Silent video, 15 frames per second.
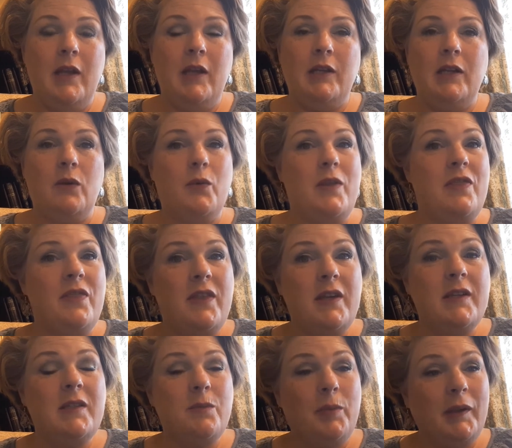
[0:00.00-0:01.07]
Now, when
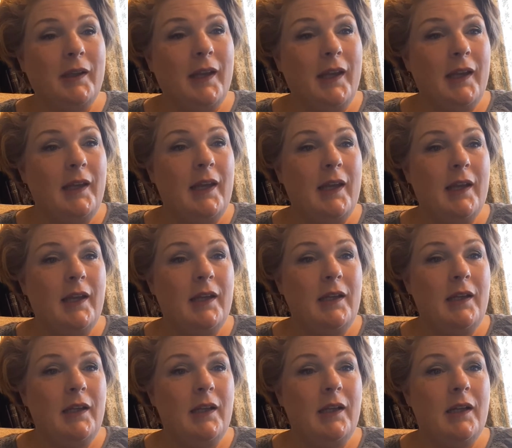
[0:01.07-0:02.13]
this plague hit,
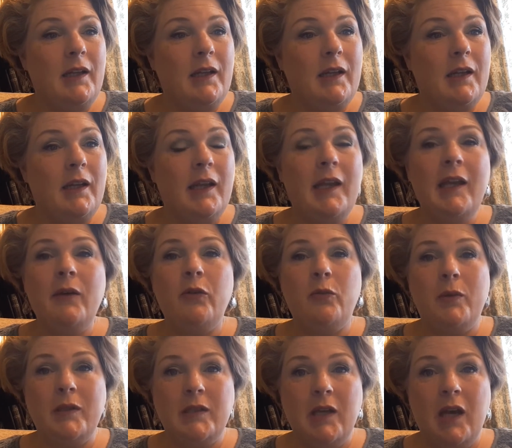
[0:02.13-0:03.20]
it would
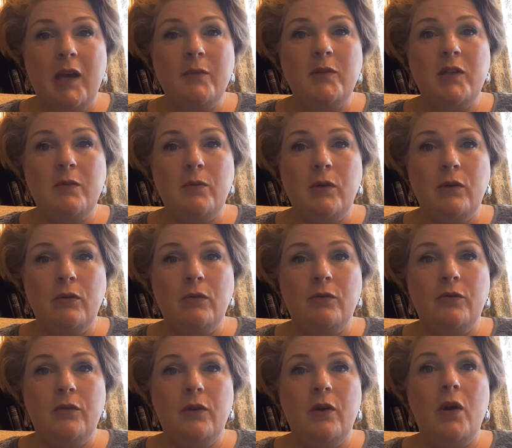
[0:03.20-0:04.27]
be time to move
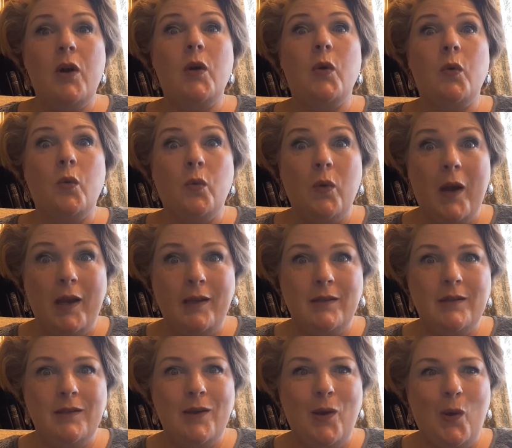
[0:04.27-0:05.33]

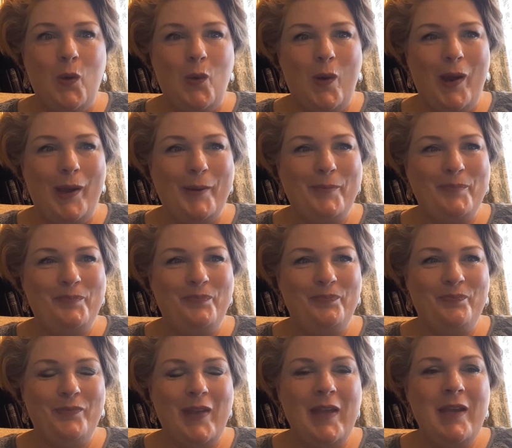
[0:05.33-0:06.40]
right away.
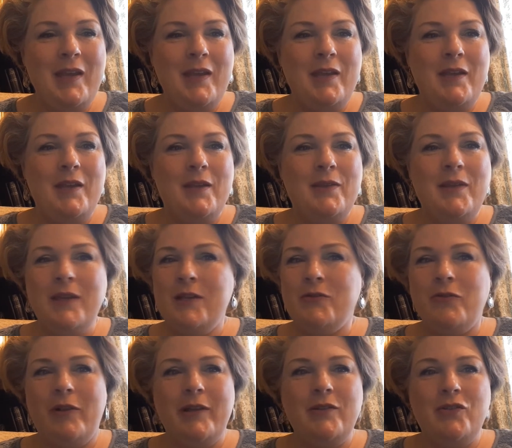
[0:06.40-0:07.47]
The
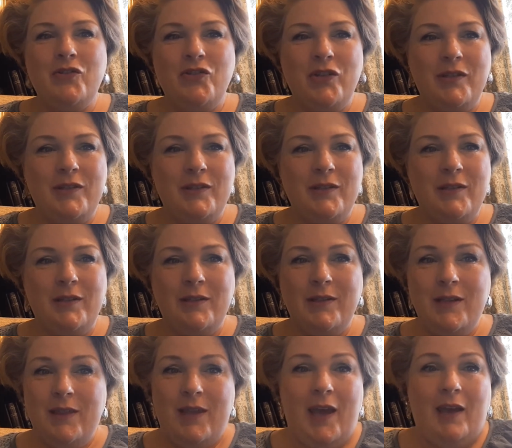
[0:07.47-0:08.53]
Israelites just
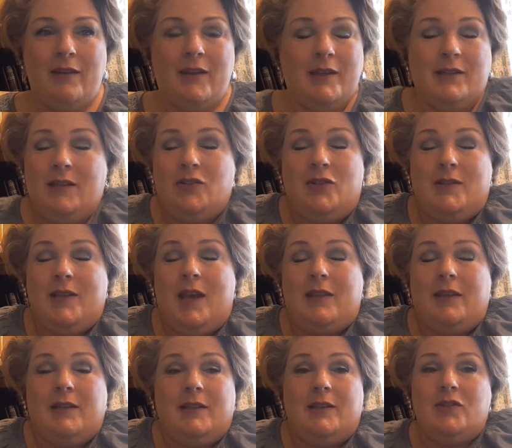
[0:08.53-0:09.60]
did that. They did just that.
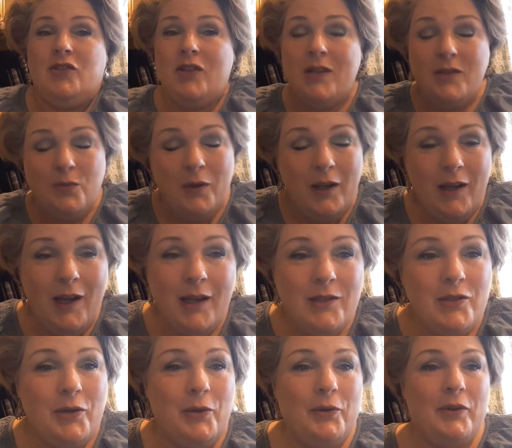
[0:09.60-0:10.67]
They did just what God
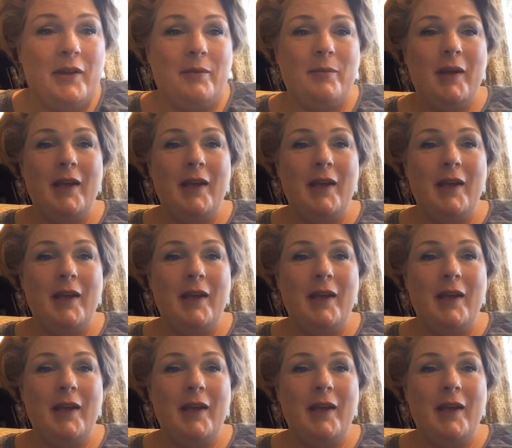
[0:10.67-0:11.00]
told them.